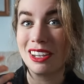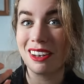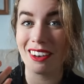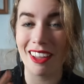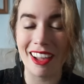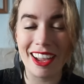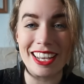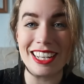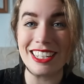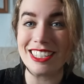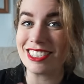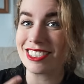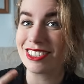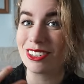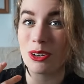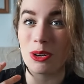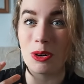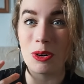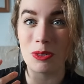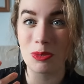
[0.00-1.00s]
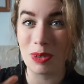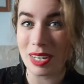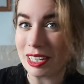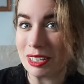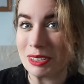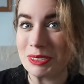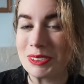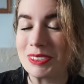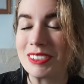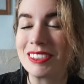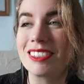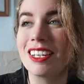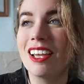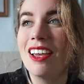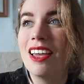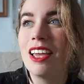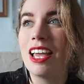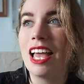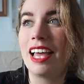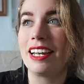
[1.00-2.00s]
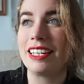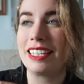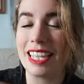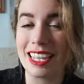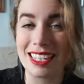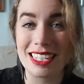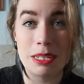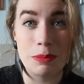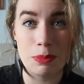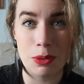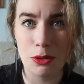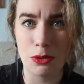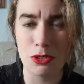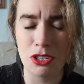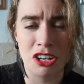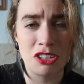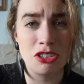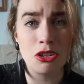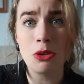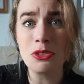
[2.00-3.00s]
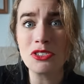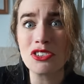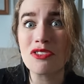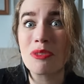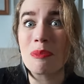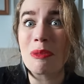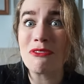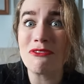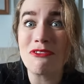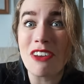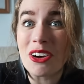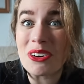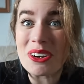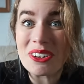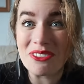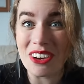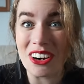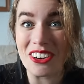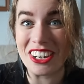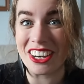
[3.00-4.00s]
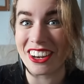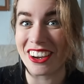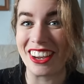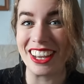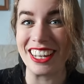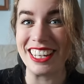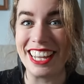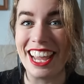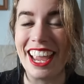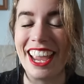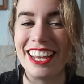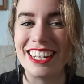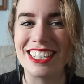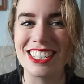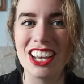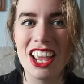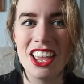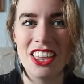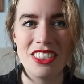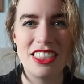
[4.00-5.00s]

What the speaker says: lines or wrinkles and getting Botox also from a very, very early age,